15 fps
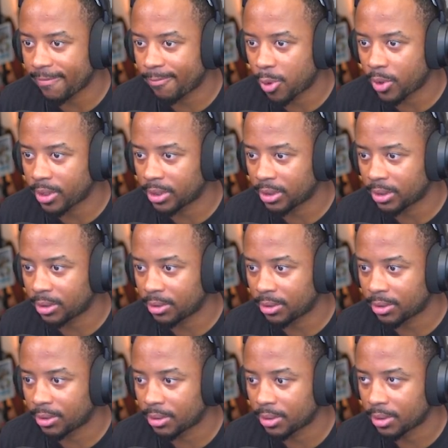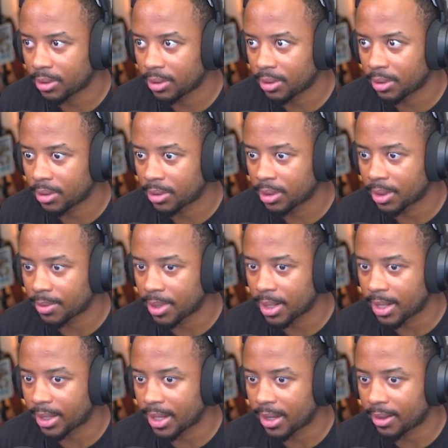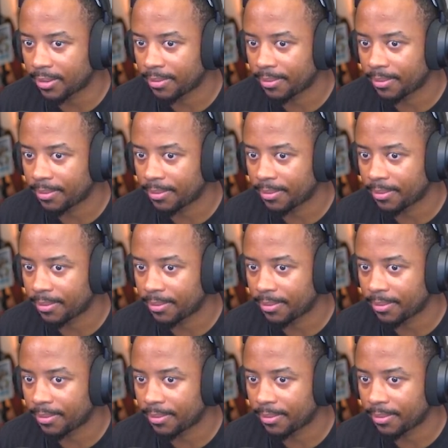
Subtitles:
points, something like that.